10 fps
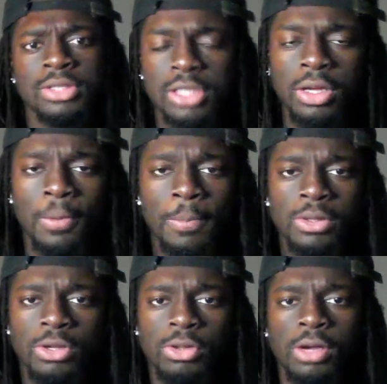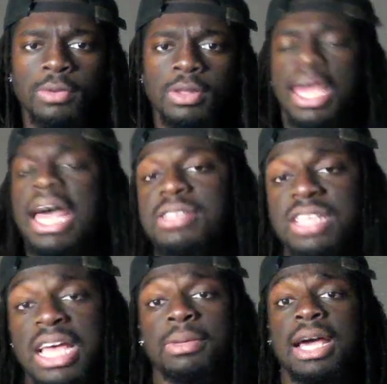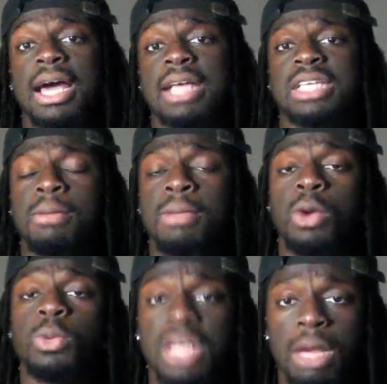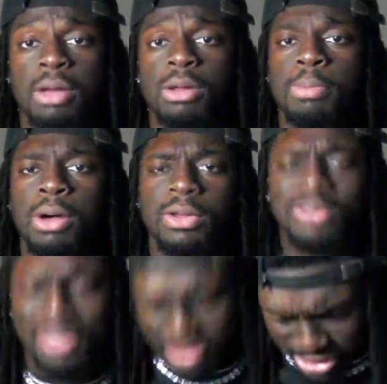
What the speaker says: So, you know, have the guys come out. We come out and ball. You get to